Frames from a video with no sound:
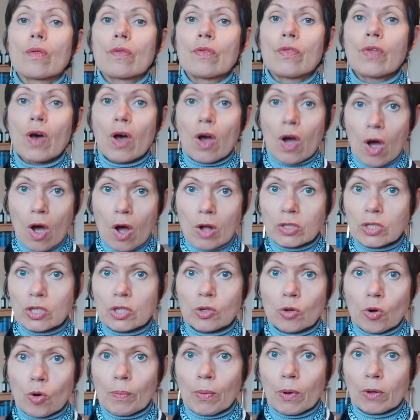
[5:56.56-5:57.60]
the harder
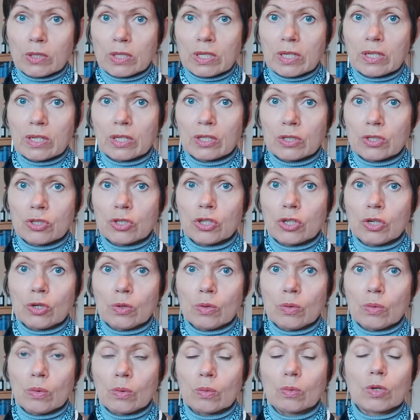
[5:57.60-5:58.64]
your body can
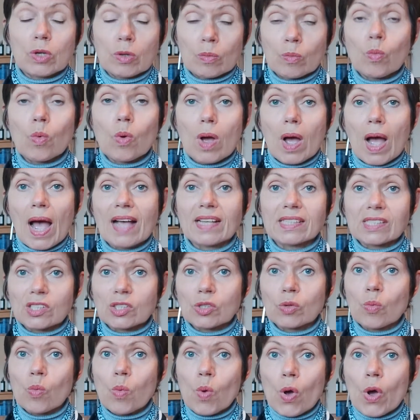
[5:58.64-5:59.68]
do can has
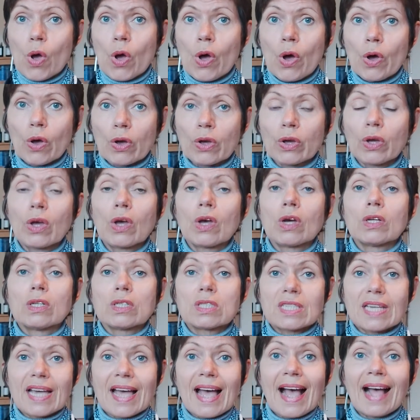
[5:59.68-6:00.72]
to work
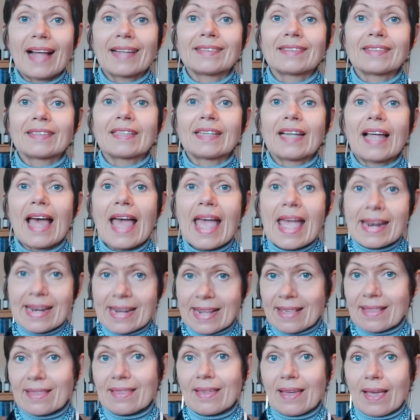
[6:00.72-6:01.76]
to handle
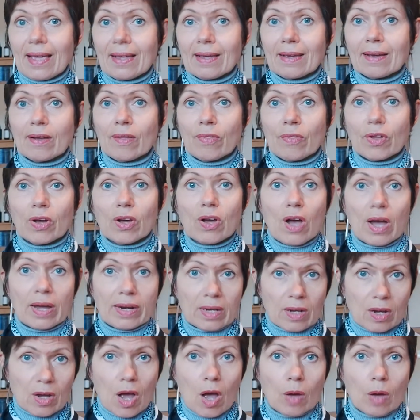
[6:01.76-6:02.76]
anything that kind of